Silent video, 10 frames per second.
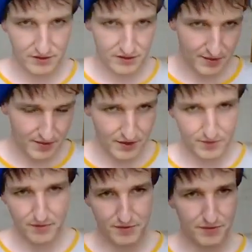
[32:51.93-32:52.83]

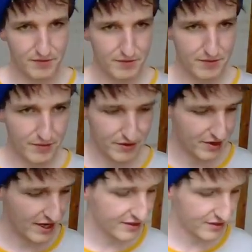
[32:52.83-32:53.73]
somehow
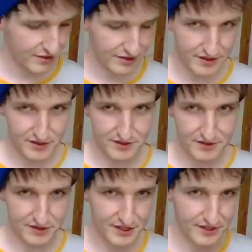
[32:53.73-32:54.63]
memorize all this
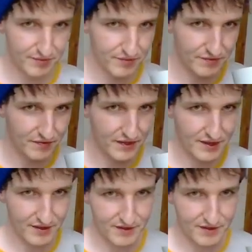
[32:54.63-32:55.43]
shit and